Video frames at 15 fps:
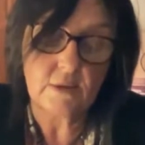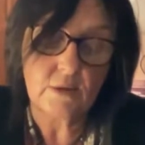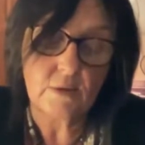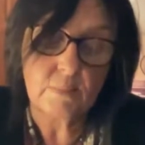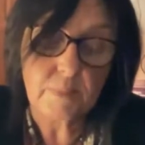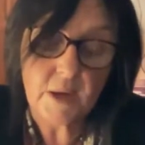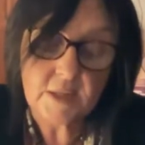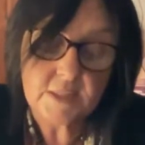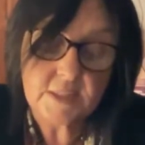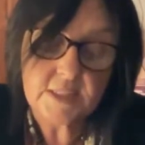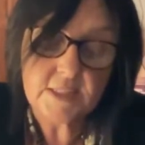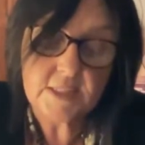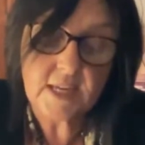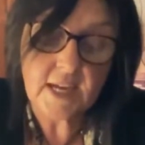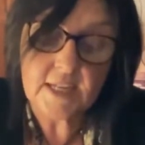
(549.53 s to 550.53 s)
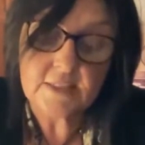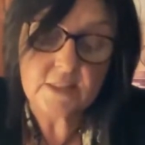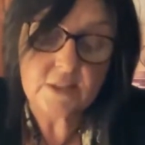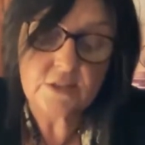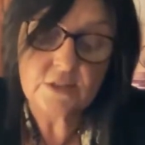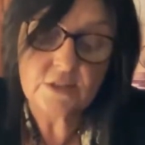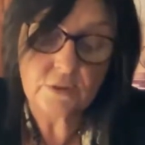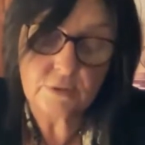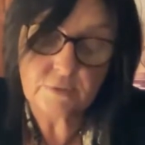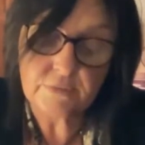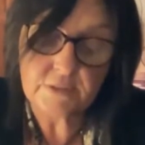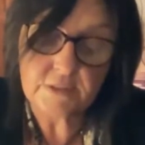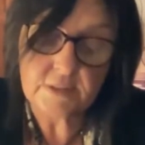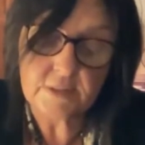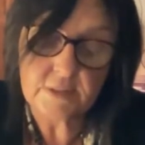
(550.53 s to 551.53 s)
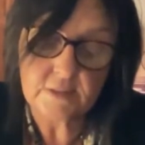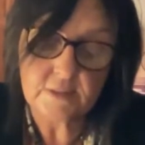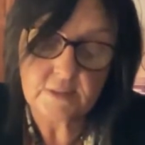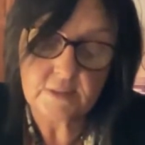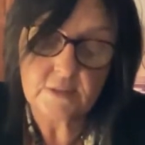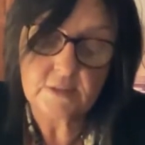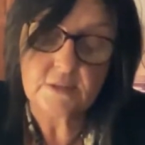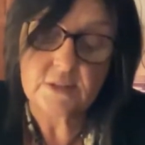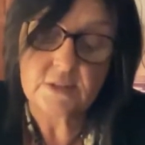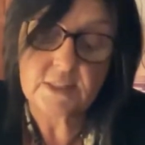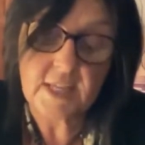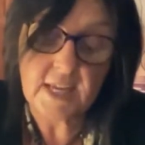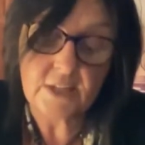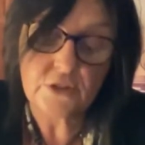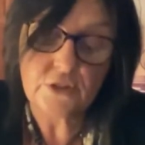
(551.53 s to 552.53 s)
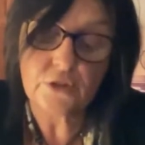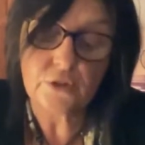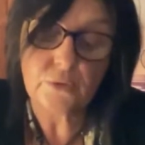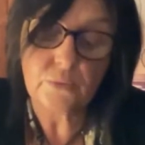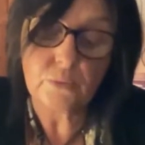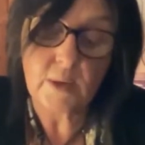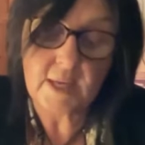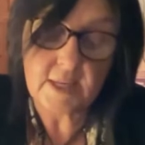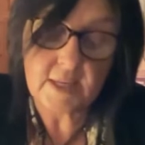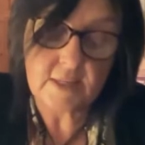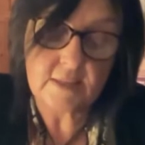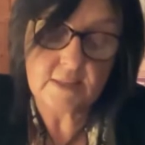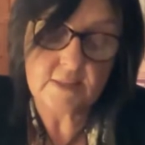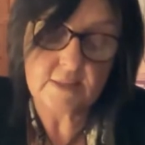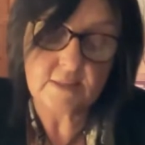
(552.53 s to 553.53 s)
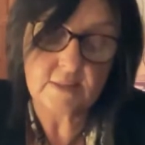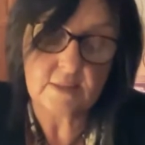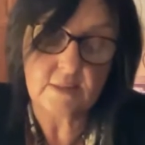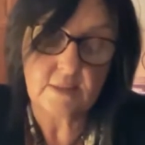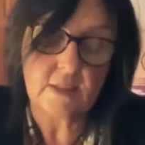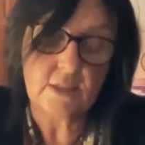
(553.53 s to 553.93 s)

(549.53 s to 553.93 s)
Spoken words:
Or bodies as a surface to sketch new ways,